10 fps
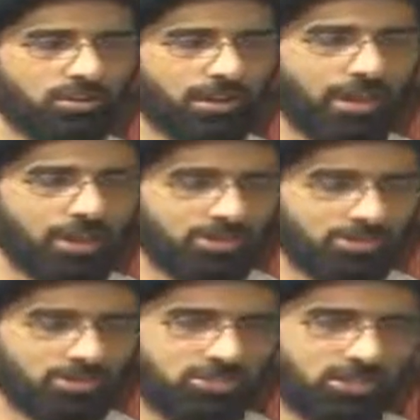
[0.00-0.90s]
that
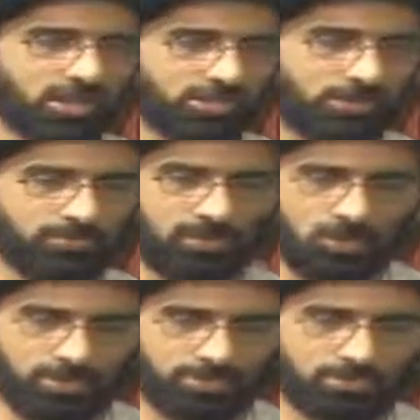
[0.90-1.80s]
heritage that has been
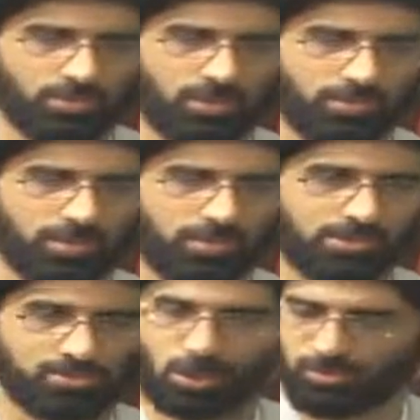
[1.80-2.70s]
bequeathed to us by
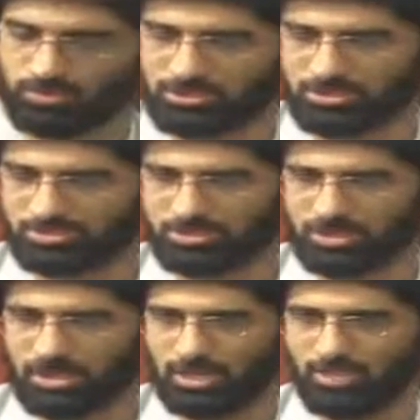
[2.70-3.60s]
these noble Muslims.